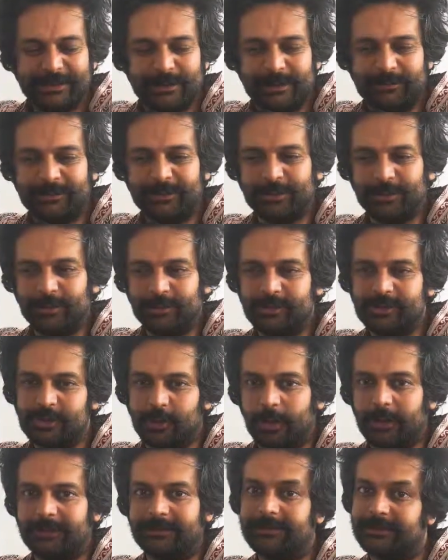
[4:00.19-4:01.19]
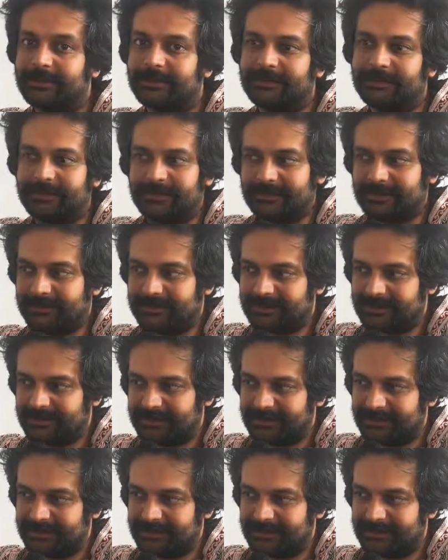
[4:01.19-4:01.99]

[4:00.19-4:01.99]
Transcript: You have two choices